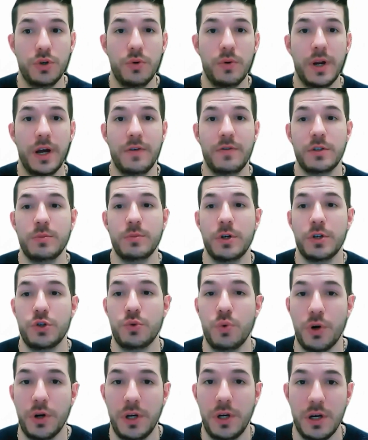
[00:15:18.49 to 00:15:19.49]
don't have as
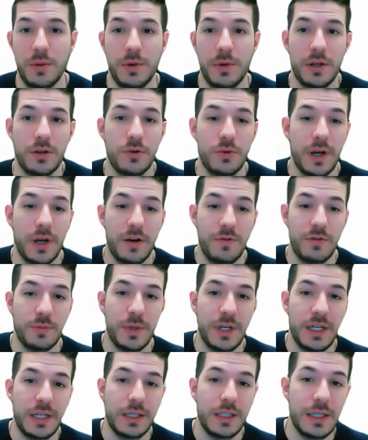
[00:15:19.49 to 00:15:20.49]
much work coming in, don't have as
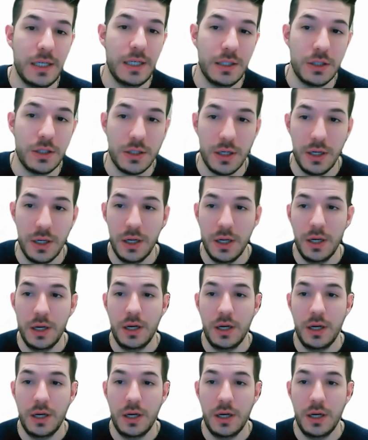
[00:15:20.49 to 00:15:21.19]
many leads,